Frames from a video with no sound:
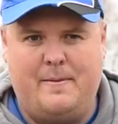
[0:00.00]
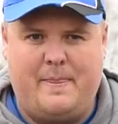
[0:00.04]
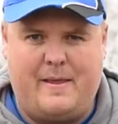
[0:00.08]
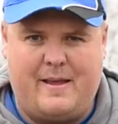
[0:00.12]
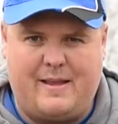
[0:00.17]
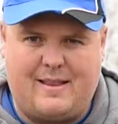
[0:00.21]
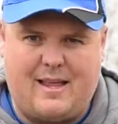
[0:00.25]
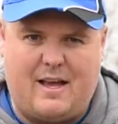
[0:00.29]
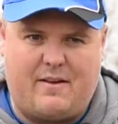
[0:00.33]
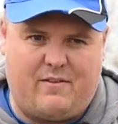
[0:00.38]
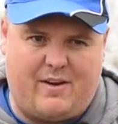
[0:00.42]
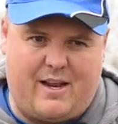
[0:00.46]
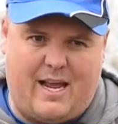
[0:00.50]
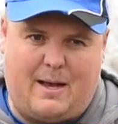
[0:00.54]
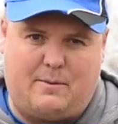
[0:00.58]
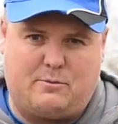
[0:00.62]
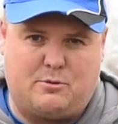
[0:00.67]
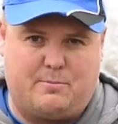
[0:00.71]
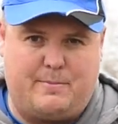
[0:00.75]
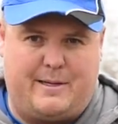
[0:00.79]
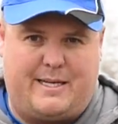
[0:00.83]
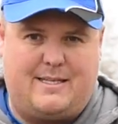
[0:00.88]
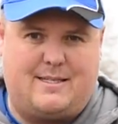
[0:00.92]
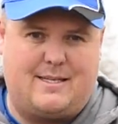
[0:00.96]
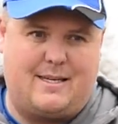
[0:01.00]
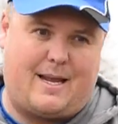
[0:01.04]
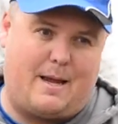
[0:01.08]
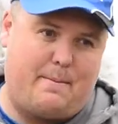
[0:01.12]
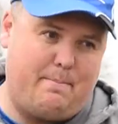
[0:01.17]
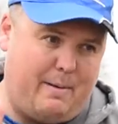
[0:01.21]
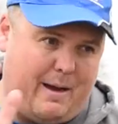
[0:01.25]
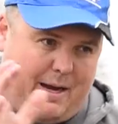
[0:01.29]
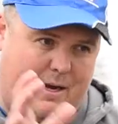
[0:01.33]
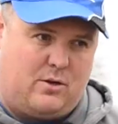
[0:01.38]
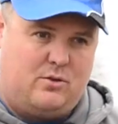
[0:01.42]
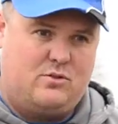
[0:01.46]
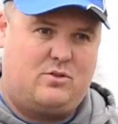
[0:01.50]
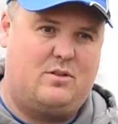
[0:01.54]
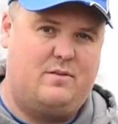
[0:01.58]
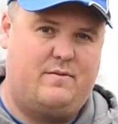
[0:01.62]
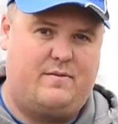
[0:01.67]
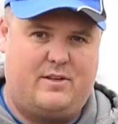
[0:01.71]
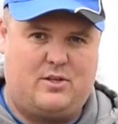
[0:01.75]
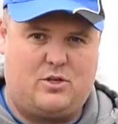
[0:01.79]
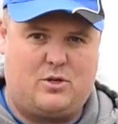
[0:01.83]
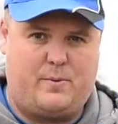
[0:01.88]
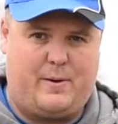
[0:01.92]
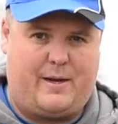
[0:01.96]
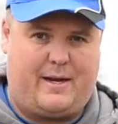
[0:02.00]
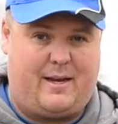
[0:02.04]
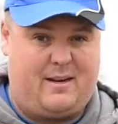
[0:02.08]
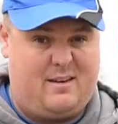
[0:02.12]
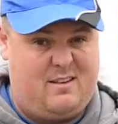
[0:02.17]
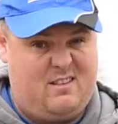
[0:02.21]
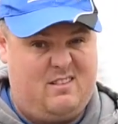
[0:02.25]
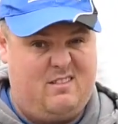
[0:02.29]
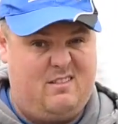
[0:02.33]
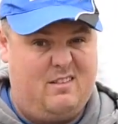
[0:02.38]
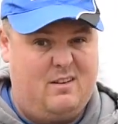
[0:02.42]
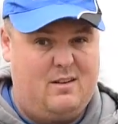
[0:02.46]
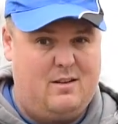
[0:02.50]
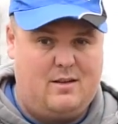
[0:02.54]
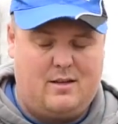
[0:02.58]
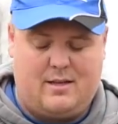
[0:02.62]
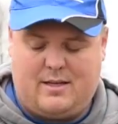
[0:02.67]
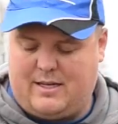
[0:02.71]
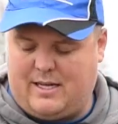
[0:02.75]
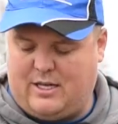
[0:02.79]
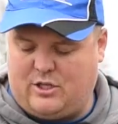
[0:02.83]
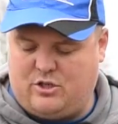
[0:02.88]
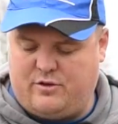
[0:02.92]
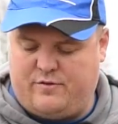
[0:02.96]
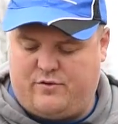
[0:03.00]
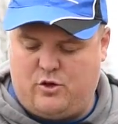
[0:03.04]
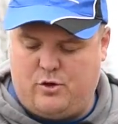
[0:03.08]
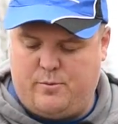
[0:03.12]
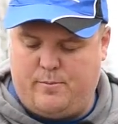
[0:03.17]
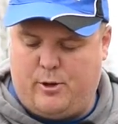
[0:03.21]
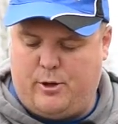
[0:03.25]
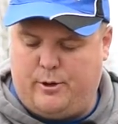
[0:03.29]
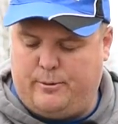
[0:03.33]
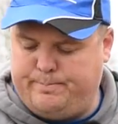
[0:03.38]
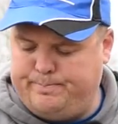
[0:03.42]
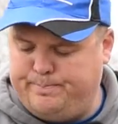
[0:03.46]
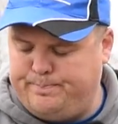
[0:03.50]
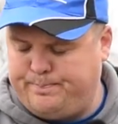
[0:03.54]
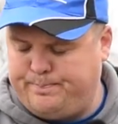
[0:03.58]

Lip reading: It definitely helps me to get back onto the fish quicker and catch a few more.